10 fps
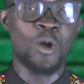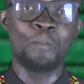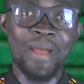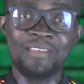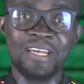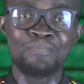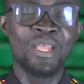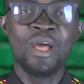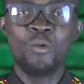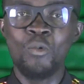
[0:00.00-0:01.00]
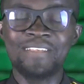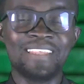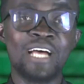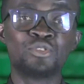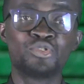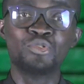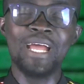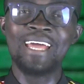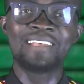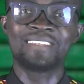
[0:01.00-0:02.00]
compare them with and to
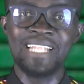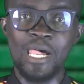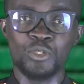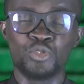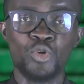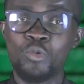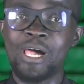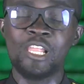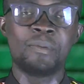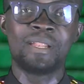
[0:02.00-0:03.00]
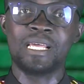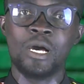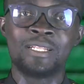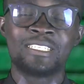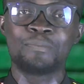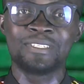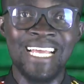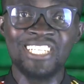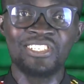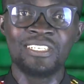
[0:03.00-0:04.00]
anything else. Do well in biblical
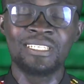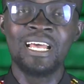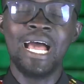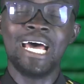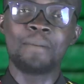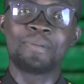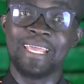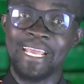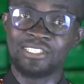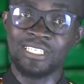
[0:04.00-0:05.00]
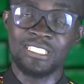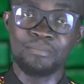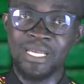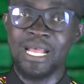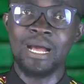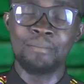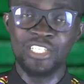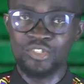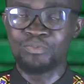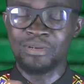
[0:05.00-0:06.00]
interpretations and applications.
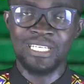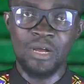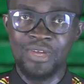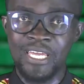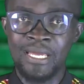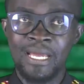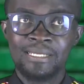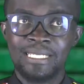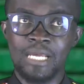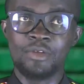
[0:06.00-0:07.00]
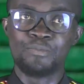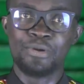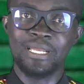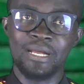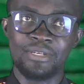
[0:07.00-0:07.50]
Shall we take a quick break and